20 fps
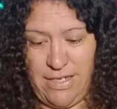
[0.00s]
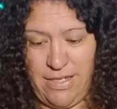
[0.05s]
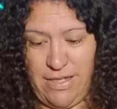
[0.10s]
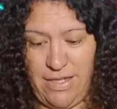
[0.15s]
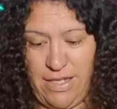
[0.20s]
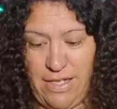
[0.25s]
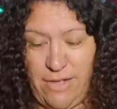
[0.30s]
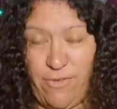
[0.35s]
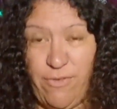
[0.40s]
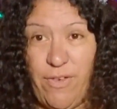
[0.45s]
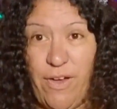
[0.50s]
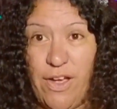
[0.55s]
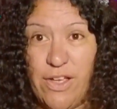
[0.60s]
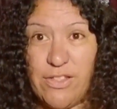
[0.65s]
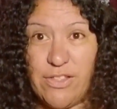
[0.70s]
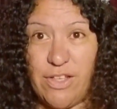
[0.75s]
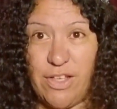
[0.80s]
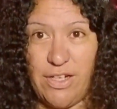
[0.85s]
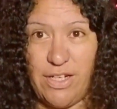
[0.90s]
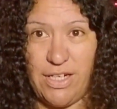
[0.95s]
That's fire
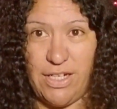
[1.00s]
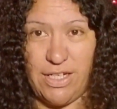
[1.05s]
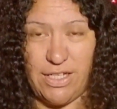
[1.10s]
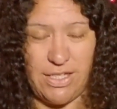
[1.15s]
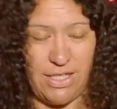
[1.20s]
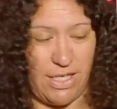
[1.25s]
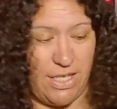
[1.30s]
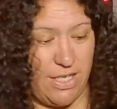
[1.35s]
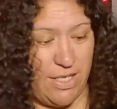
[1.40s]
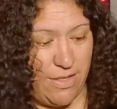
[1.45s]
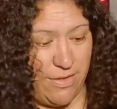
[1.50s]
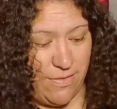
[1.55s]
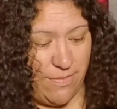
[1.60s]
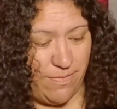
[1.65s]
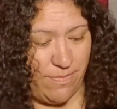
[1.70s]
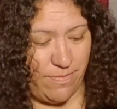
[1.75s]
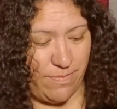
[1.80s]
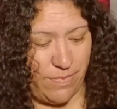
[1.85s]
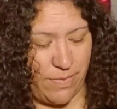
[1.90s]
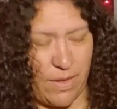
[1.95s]
sign energy.
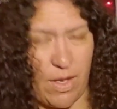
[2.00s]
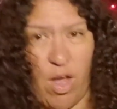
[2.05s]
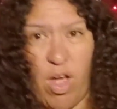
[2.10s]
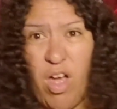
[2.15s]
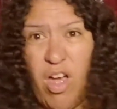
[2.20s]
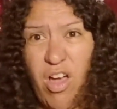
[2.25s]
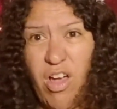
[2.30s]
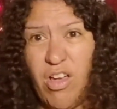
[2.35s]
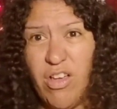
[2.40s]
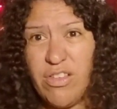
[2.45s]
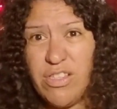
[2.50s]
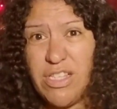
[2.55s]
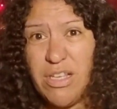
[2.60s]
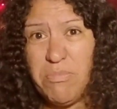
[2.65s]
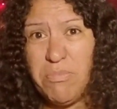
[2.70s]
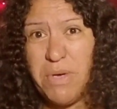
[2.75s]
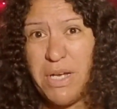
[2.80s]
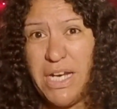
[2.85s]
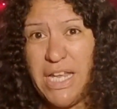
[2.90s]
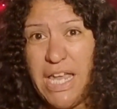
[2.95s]
Oh,
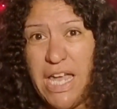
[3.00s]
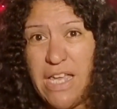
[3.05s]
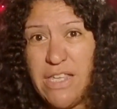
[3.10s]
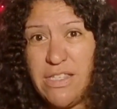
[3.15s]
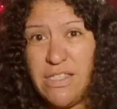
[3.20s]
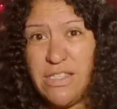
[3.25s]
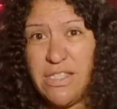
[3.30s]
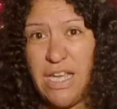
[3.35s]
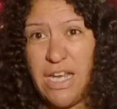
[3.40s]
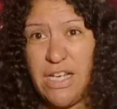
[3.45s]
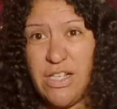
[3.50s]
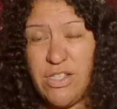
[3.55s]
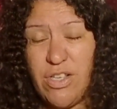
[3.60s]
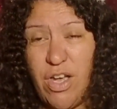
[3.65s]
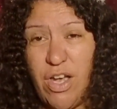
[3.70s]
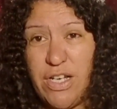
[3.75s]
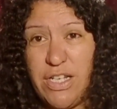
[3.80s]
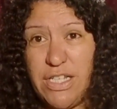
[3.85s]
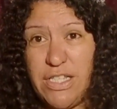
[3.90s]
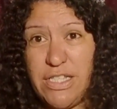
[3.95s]
somebody has
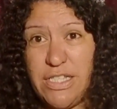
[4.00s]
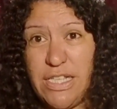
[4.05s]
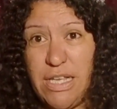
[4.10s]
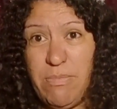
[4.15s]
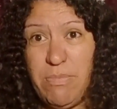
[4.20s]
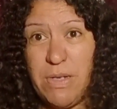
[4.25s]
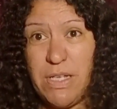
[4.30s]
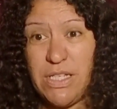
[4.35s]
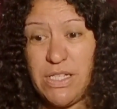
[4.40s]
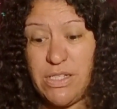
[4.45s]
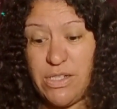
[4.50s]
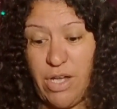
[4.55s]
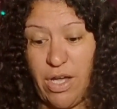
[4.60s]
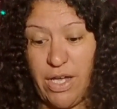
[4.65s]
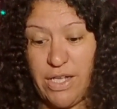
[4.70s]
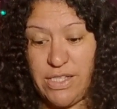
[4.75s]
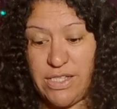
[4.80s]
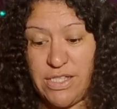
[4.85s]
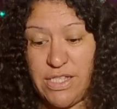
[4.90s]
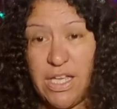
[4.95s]
anxiety and sleepless
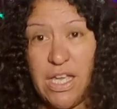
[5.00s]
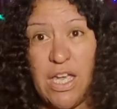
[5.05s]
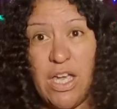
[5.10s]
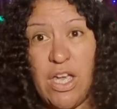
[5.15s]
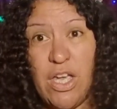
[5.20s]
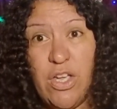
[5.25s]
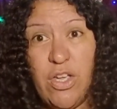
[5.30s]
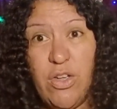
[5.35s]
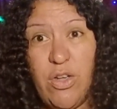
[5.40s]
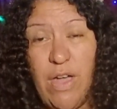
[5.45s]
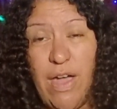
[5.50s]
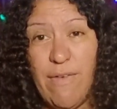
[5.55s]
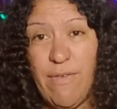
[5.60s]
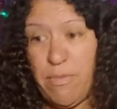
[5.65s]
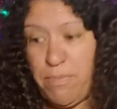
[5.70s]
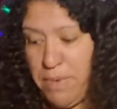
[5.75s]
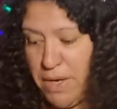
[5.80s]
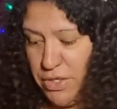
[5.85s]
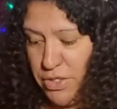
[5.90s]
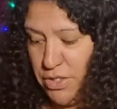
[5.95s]
nights. You have
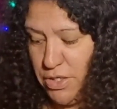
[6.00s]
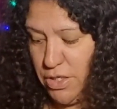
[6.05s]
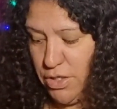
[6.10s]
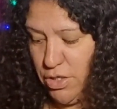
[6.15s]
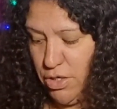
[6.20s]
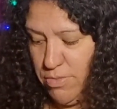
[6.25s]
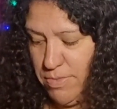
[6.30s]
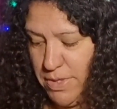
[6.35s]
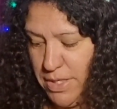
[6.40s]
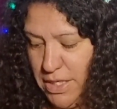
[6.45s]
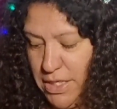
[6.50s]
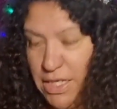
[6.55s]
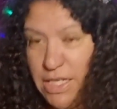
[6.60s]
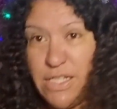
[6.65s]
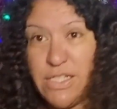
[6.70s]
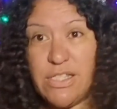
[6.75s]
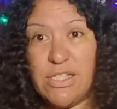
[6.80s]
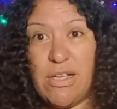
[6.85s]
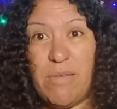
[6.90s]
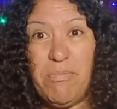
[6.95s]
a passionate new beginning
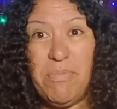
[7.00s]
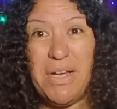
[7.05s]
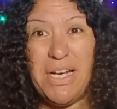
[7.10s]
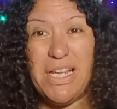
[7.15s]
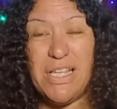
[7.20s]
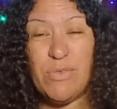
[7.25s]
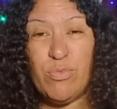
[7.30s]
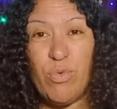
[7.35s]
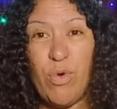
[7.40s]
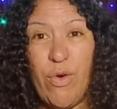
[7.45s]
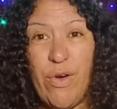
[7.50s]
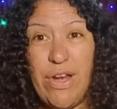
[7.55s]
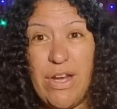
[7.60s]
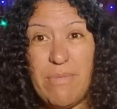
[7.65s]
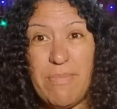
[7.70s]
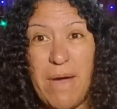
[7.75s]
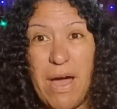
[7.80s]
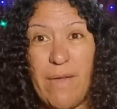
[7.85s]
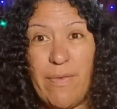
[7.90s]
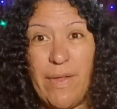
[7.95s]
and somebody is worried
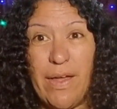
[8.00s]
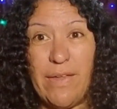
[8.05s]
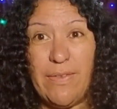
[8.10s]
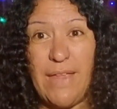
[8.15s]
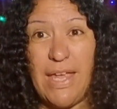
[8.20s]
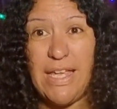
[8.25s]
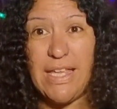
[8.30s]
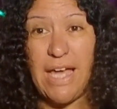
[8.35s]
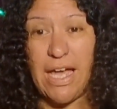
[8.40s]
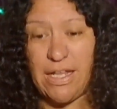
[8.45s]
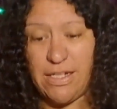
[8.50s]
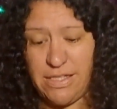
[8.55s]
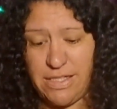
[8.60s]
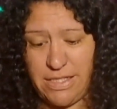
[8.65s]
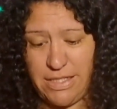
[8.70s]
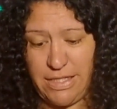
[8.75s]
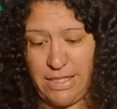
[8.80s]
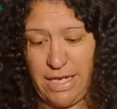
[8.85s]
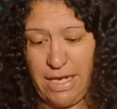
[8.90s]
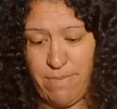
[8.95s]
about that. They can't
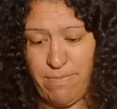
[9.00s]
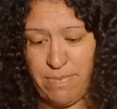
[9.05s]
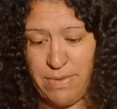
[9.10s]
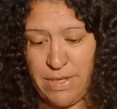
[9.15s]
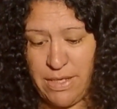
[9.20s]
sleep.